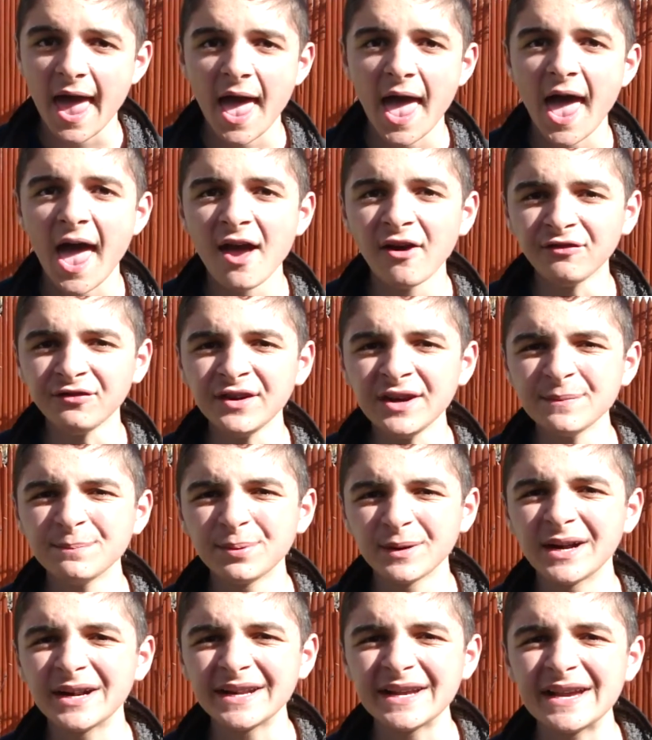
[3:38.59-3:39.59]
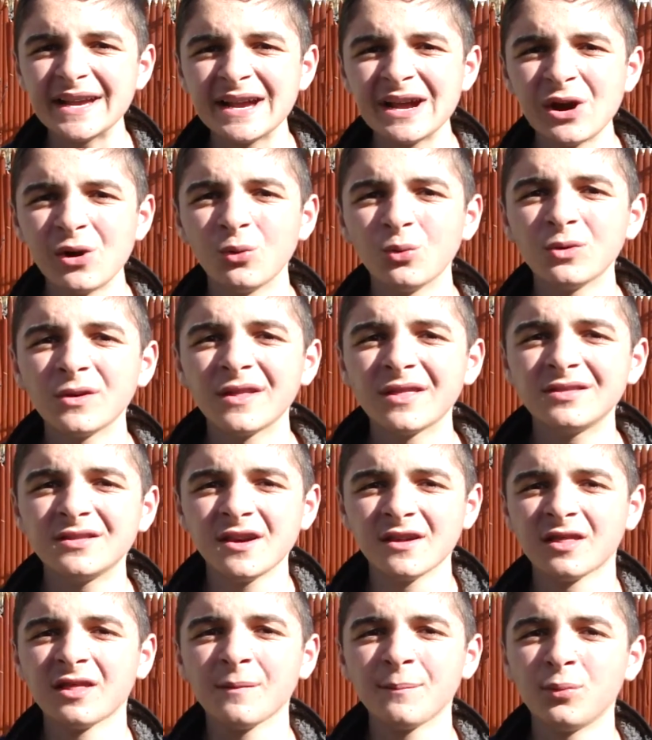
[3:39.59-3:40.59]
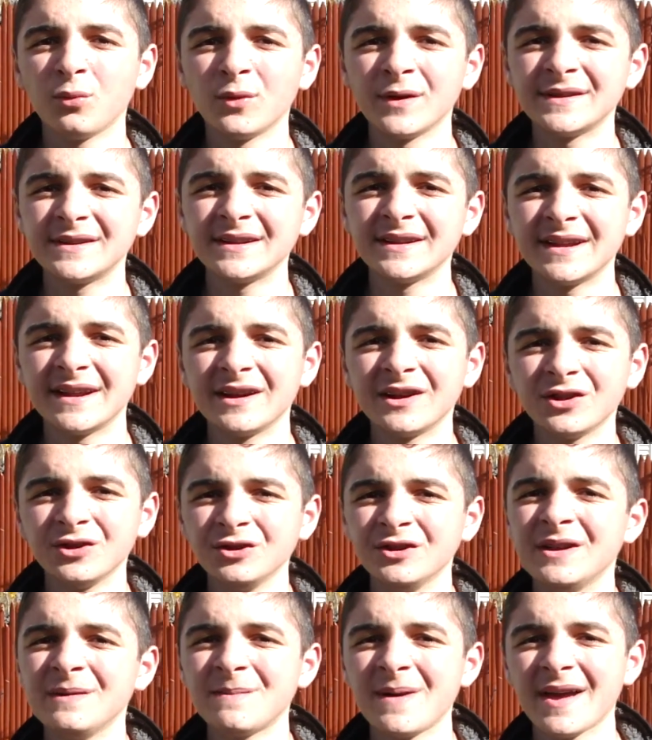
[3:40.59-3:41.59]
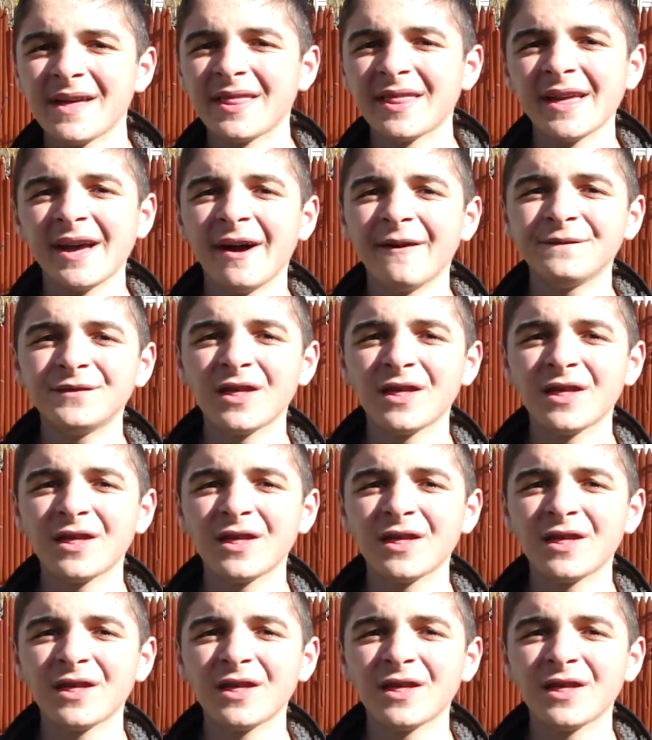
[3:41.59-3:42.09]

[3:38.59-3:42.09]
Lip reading: Everybody was disappointed, including myself,